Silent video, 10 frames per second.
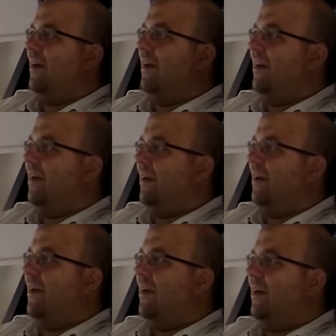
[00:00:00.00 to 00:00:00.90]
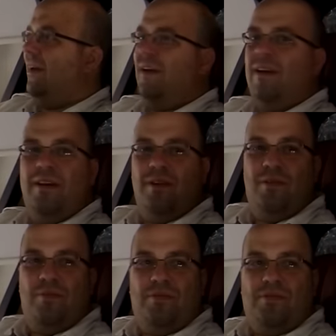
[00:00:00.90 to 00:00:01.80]
You want some
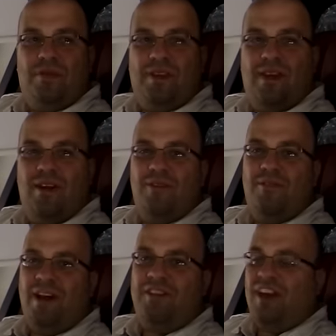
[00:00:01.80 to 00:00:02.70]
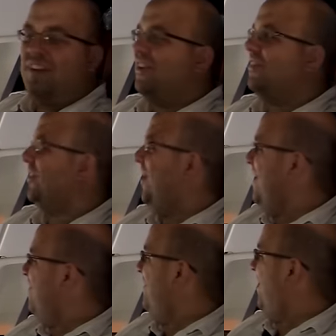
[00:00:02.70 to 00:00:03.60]
or something? Fantastic. So
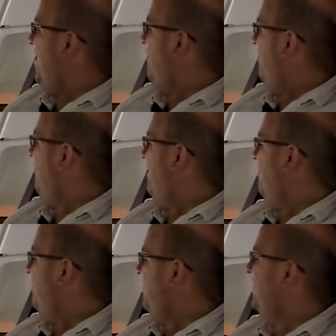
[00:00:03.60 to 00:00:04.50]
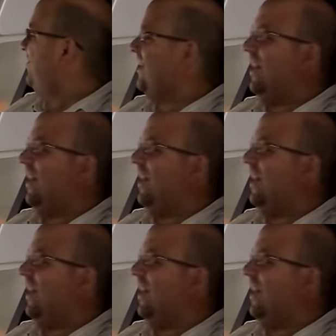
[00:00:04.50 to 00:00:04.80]
here we are. We're in first class